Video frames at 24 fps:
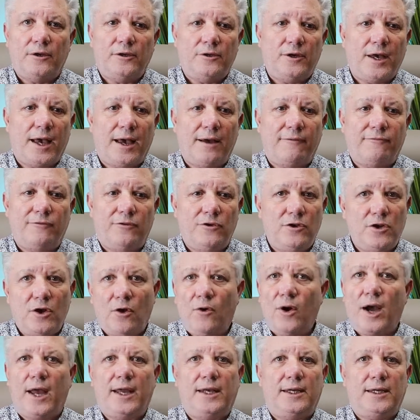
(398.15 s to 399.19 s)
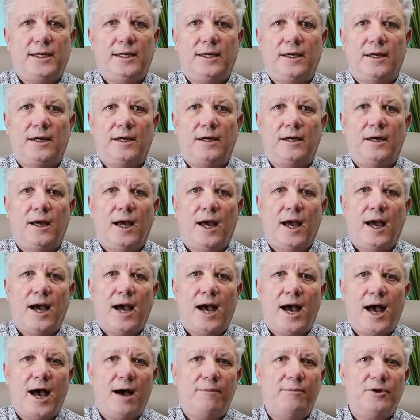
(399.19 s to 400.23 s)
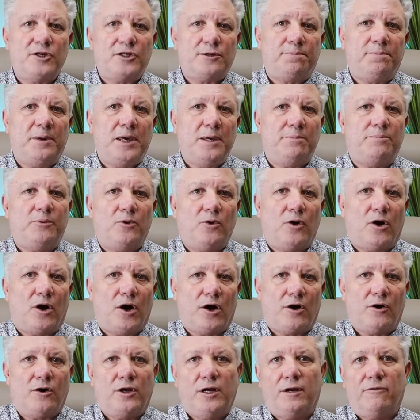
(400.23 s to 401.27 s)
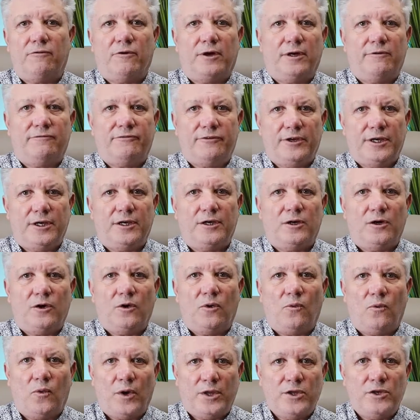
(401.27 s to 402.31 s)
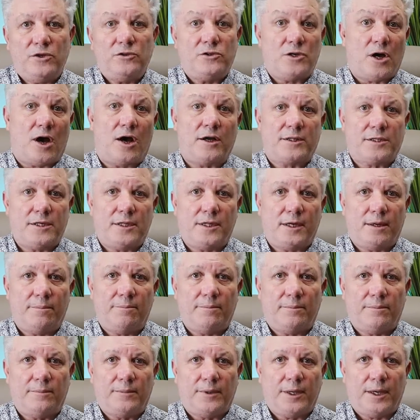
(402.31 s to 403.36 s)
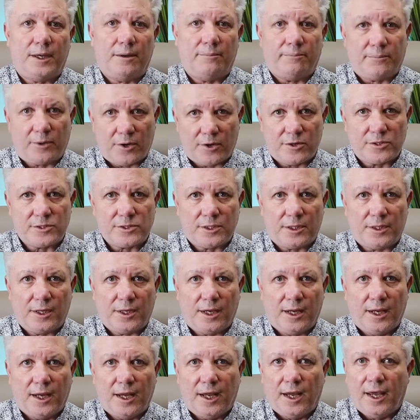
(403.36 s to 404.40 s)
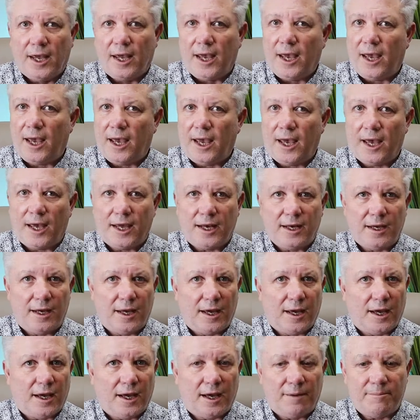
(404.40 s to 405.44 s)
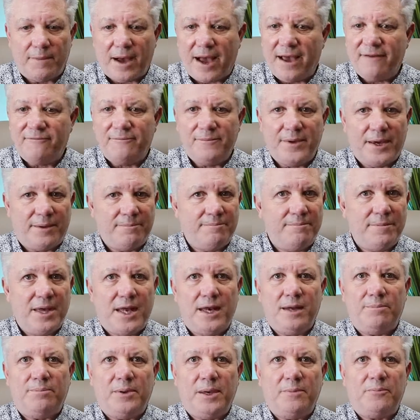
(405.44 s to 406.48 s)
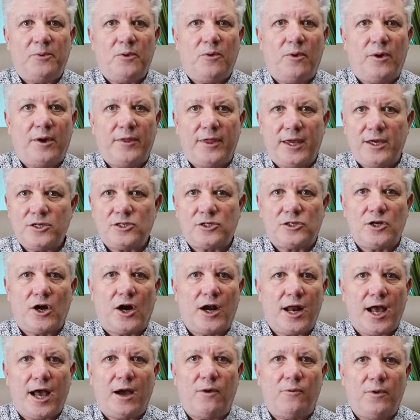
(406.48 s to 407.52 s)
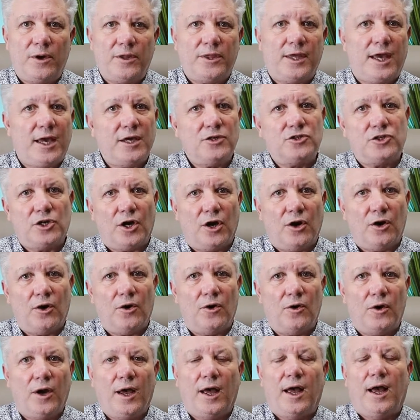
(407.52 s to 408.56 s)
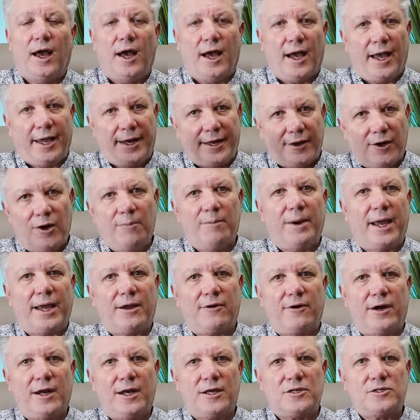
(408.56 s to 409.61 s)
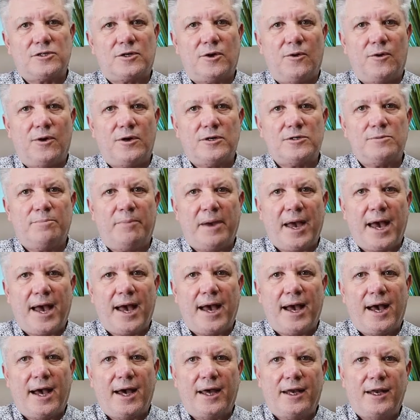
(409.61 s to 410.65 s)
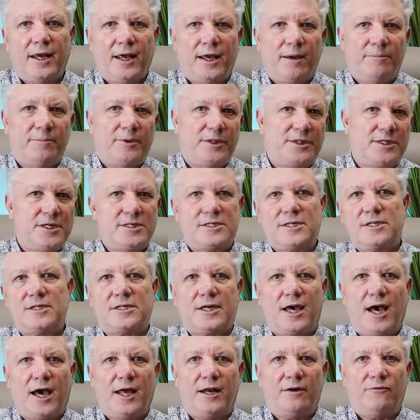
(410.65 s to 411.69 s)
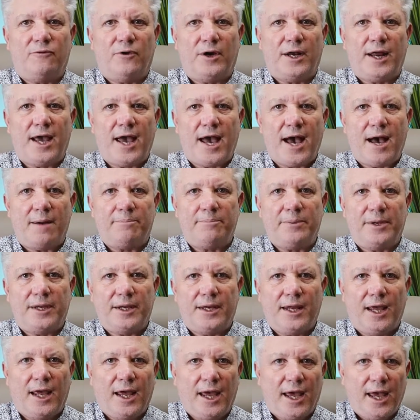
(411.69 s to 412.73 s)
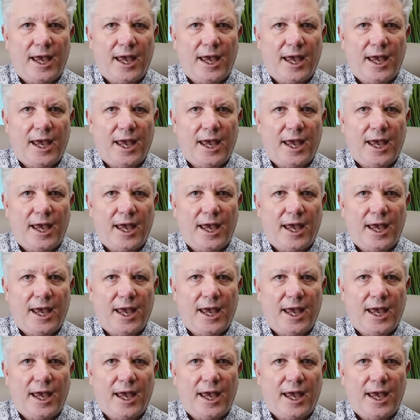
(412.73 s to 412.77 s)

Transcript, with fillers: you have no idea how much people are going to reveal when you talk to them in person. And I've met many people where they start out with, hey, Joe, I know my credit score is bad, but this is kind of what happened.